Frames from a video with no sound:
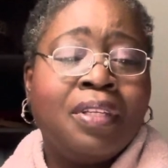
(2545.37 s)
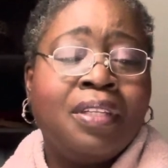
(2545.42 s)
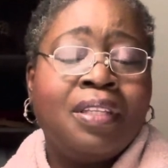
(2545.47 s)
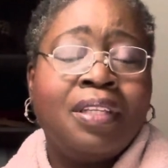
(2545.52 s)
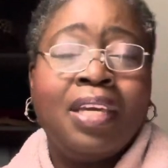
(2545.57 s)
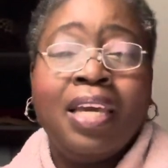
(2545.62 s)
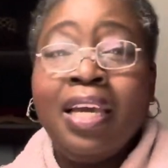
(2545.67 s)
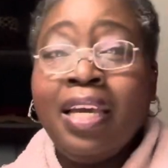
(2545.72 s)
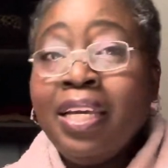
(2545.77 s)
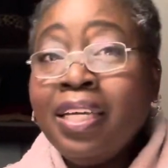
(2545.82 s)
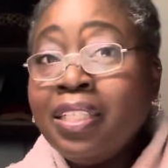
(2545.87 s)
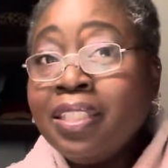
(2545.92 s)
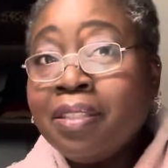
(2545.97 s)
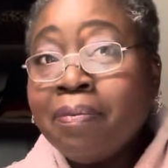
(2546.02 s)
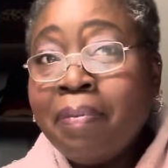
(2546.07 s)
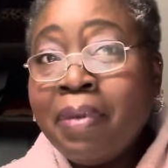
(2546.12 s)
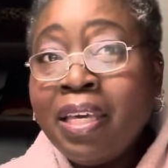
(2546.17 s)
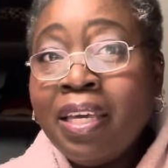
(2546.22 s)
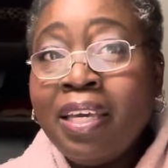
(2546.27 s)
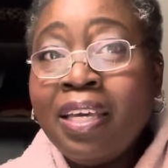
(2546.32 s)

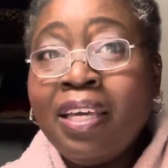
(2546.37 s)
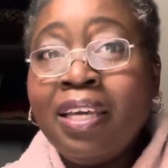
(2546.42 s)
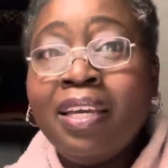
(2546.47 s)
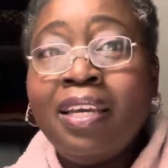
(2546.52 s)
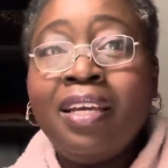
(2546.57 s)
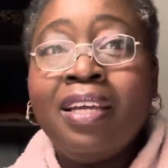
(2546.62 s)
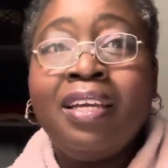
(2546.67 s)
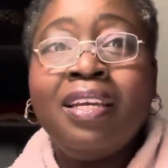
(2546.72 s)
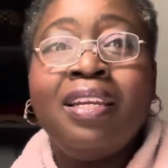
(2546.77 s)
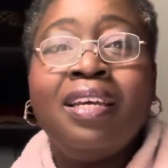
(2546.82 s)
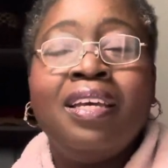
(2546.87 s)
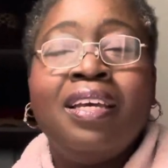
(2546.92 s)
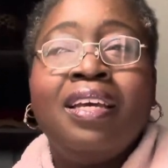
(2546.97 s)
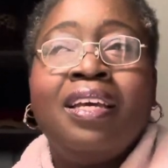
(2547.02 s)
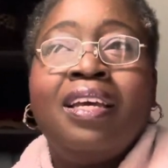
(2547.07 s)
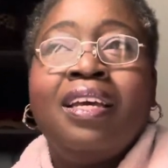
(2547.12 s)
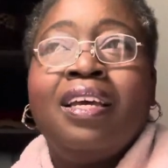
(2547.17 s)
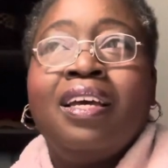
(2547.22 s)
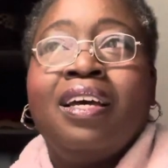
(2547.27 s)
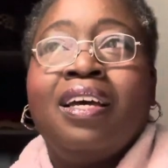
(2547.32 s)
Kingsman.
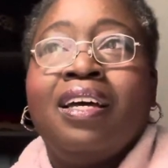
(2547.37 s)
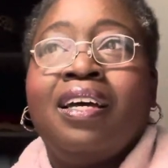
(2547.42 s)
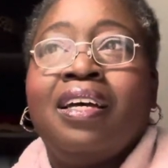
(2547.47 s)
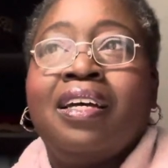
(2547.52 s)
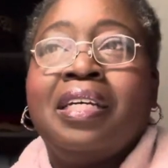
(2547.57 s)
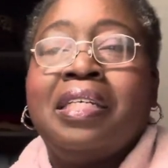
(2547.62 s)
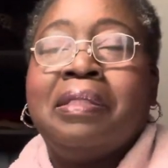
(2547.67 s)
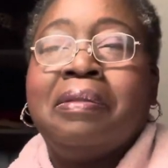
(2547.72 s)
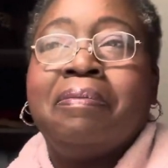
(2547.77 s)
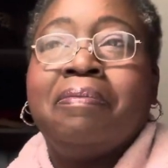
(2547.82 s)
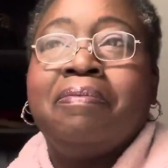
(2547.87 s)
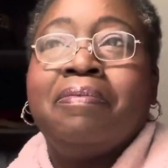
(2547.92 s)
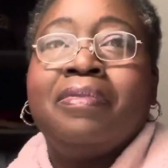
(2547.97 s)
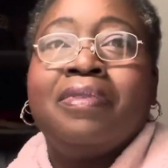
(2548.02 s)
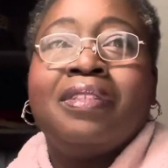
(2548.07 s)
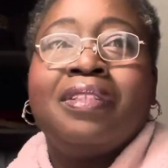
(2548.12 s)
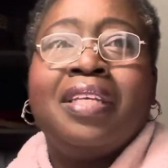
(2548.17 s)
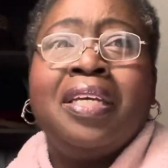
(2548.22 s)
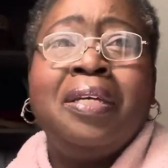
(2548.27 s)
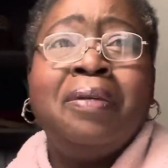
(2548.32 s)

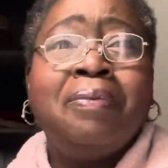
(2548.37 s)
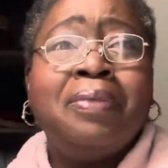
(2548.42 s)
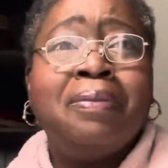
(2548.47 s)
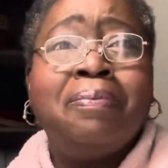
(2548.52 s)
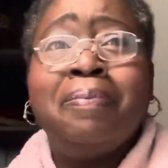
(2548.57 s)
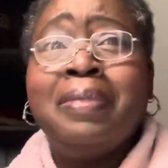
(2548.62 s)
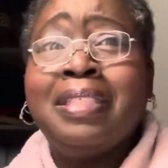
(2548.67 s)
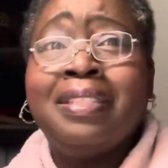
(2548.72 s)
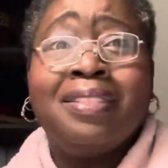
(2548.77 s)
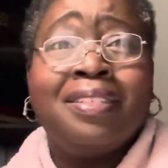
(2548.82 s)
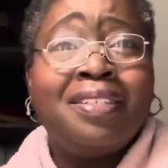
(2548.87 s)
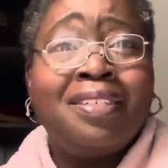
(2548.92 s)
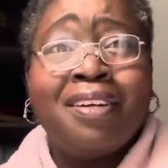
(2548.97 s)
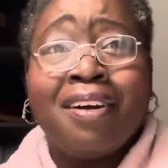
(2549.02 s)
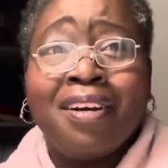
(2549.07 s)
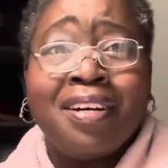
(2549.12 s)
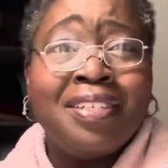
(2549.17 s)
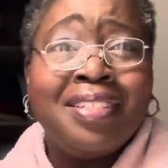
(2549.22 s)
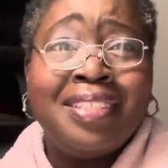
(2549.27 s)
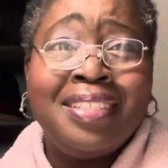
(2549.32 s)
He was Mr.
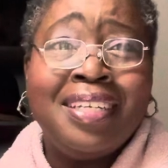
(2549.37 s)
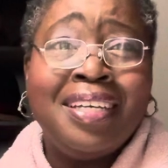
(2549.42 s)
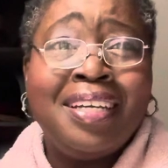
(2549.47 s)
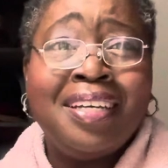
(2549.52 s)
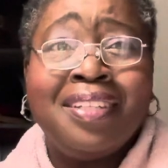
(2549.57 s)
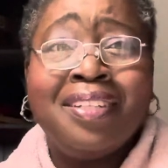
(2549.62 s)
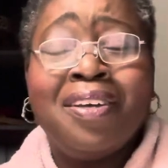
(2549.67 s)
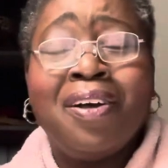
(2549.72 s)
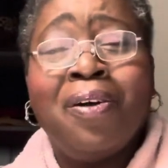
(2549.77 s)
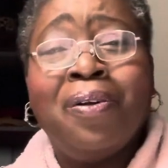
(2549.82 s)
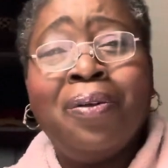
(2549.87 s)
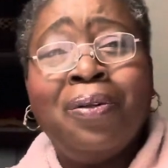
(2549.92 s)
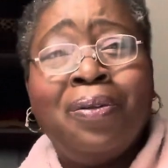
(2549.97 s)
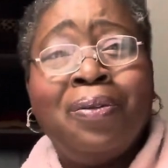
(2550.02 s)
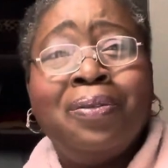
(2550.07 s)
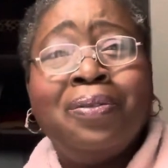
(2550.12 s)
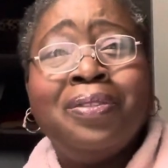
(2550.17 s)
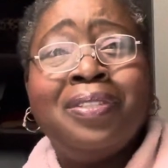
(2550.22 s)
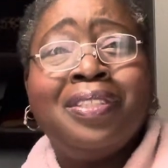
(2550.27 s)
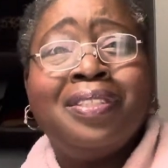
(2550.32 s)
Darcy in the
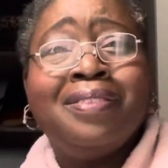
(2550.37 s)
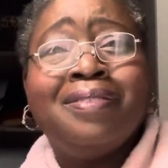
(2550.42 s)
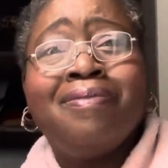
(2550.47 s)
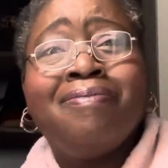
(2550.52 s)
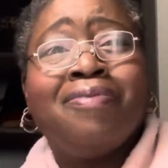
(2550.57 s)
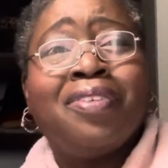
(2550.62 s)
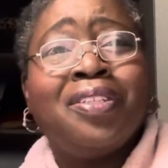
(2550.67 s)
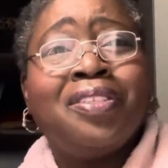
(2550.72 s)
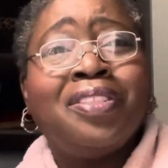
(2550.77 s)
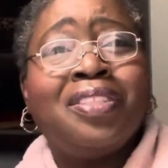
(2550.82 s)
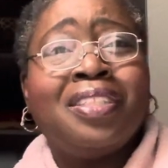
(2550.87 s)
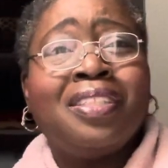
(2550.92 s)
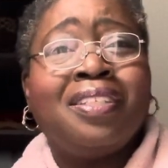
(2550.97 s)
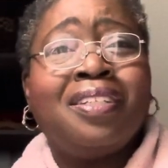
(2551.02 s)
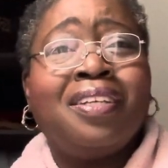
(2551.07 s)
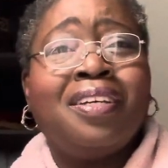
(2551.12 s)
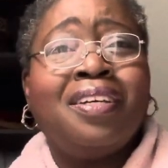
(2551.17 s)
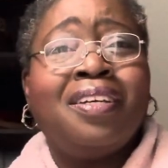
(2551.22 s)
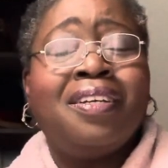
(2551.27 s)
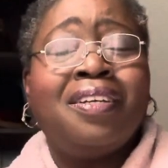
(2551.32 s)
old version
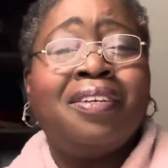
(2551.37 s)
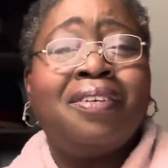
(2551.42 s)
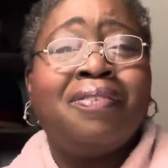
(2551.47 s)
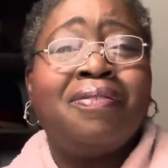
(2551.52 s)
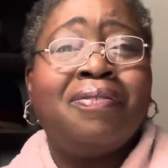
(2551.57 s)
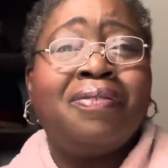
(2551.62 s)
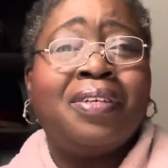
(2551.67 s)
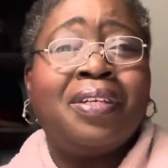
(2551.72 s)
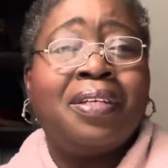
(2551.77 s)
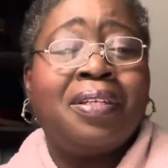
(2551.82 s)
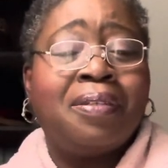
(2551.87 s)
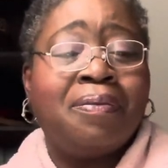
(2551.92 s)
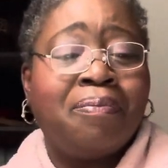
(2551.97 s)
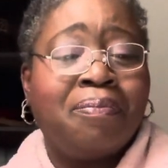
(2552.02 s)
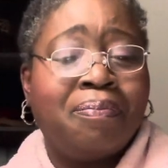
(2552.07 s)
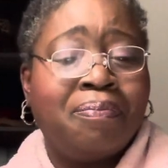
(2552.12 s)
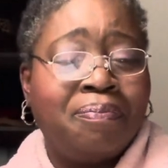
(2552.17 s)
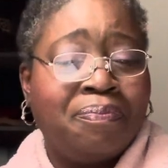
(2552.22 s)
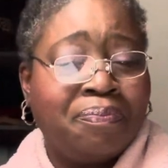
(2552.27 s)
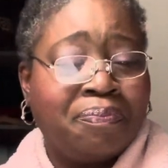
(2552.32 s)
of
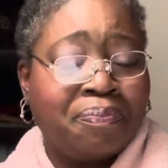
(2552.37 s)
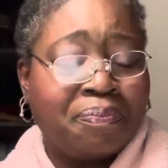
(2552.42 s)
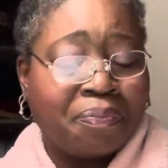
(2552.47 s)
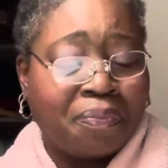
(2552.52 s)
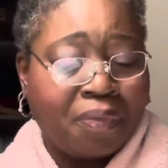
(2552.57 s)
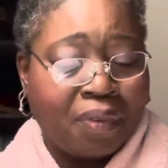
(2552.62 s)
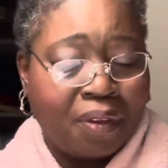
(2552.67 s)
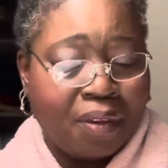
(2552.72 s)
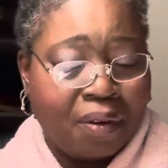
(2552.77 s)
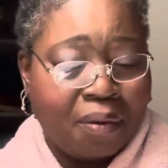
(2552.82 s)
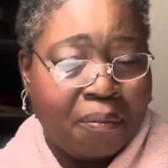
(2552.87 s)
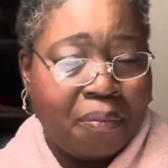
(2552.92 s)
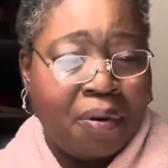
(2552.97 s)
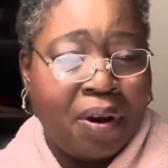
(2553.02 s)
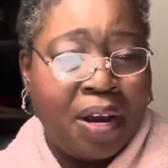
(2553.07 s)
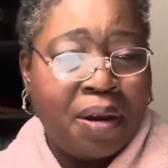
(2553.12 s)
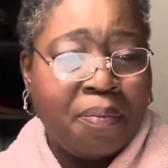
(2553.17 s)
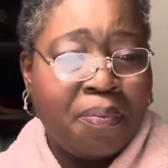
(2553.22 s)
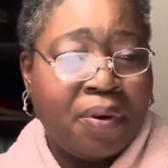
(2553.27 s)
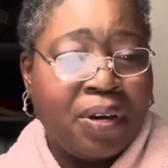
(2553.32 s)

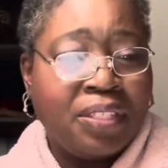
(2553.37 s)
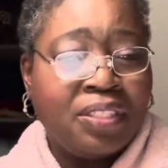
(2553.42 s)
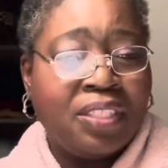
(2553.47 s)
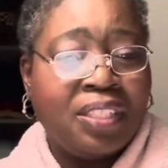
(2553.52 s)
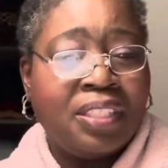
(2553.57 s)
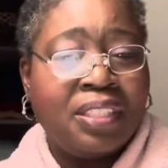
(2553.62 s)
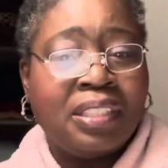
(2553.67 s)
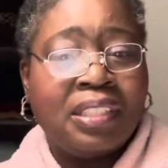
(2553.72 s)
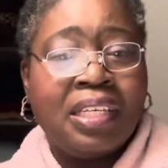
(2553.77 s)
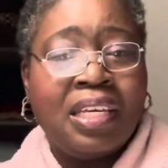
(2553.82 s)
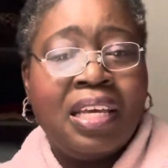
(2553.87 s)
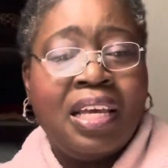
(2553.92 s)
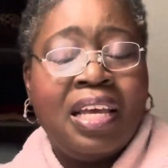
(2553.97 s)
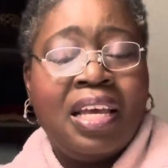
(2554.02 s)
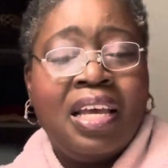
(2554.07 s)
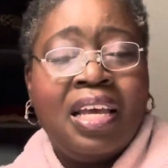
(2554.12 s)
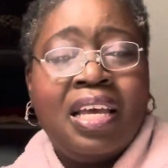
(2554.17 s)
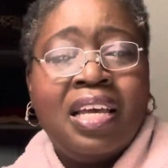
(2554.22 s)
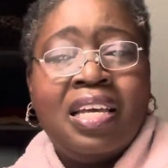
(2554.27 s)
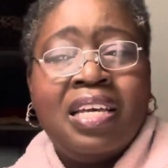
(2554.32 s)
Pride and Prejudice.
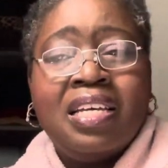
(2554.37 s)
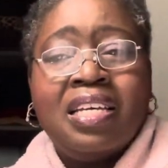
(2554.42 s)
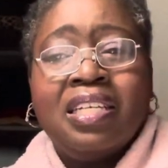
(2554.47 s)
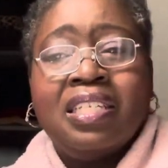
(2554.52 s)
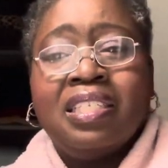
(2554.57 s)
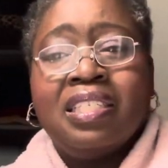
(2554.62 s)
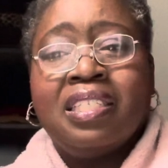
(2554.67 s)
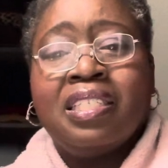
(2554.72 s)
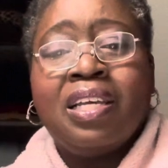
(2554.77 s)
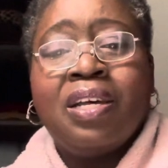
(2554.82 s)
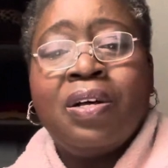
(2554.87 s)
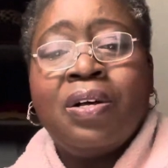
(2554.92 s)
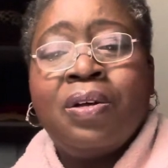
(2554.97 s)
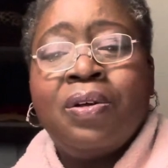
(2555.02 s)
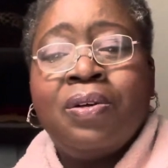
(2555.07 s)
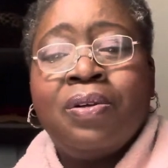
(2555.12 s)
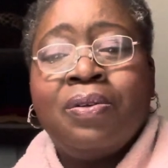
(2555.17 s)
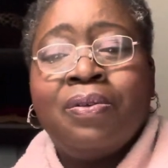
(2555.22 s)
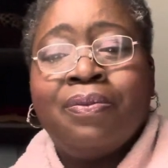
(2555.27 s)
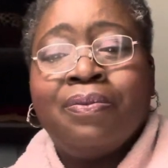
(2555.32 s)

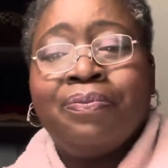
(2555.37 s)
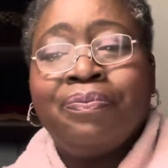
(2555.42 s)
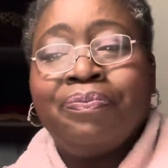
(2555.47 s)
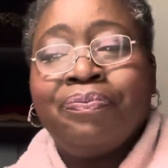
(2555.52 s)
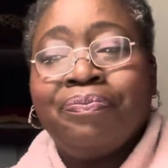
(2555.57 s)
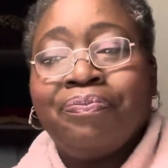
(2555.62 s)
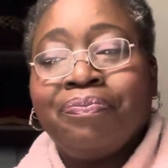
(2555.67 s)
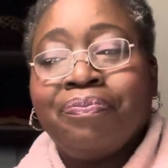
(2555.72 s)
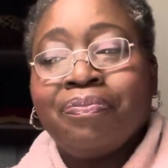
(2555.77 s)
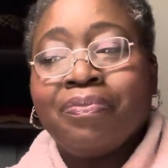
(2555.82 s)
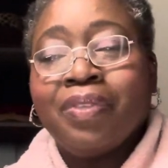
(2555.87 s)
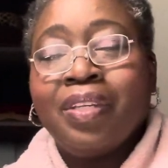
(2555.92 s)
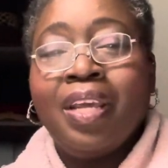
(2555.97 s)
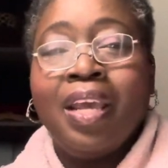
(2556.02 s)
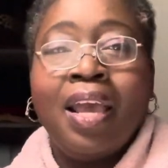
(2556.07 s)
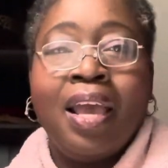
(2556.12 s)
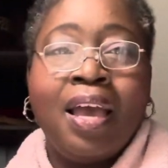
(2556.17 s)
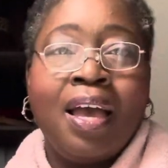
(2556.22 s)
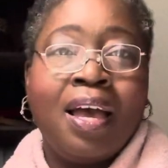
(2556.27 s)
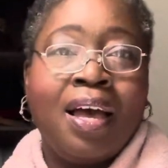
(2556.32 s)
So
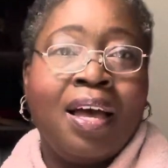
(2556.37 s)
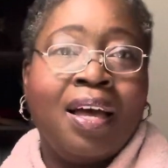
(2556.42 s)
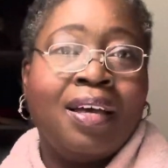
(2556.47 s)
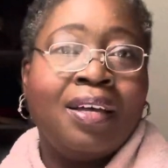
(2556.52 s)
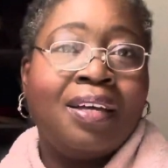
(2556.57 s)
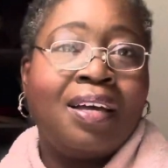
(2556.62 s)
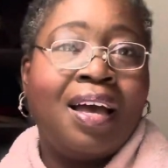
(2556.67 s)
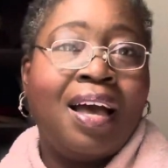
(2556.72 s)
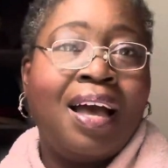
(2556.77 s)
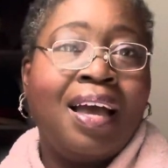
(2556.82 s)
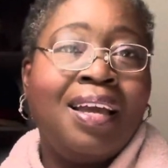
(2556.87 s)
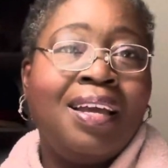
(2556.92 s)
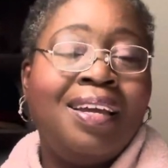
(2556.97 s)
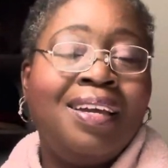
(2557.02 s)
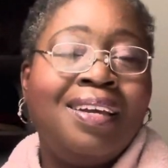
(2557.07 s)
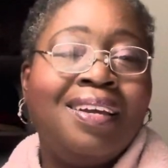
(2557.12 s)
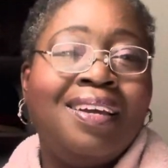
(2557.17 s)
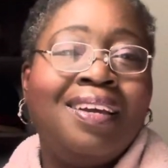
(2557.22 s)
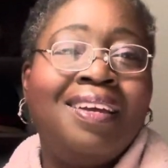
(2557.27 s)
yeah, I